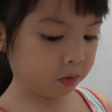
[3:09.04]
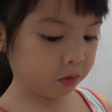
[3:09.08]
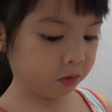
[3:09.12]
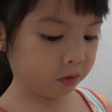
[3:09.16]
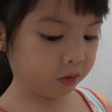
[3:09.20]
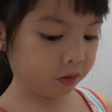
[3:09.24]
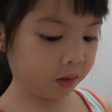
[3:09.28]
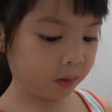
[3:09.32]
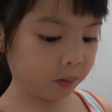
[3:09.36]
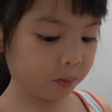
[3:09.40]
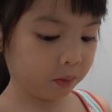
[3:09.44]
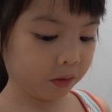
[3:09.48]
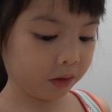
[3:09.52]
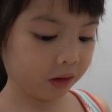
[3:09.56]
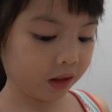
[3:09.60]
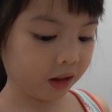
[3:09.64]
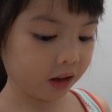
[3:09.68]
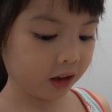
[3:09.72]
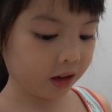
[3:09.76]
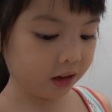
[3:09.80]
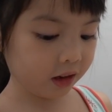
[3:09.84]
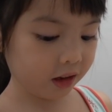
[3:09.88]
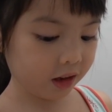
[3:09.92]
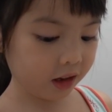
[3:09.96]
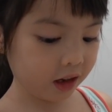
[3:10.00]
We put
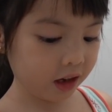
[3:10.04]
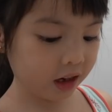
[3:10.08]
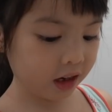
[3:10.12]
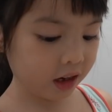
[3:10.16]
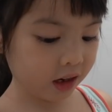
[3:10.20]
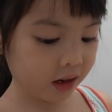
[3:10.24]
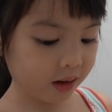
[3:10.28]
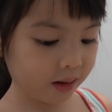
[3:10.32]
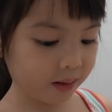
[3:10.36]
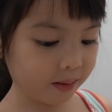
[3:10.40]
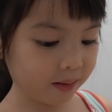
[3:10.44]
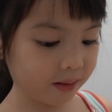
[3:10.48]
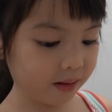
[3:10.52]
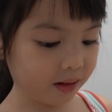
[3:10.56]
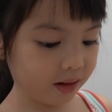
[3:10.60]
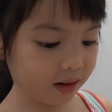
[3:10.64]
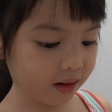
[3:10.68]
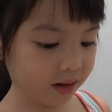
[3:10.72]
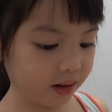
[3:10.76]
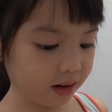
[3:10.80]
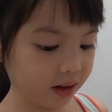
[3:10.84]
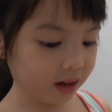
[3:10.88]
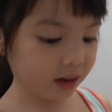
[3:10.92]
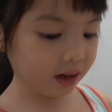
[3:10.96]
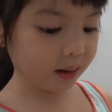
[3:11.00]
it
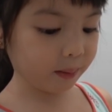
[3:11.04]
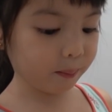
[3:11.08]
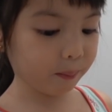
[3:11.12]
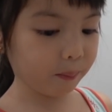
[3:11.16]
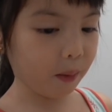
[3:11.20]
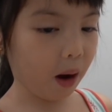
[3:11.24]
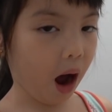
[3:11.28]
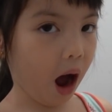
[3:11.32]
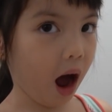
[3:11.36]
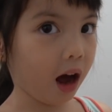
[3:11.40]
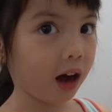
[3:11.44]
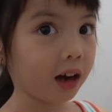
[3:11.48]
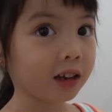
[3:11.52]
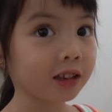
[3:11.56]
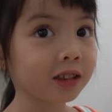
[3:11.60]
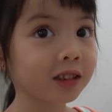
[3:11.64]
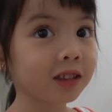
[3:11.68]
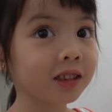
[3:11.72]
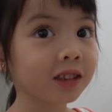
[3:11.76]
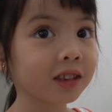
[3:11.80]
in a box.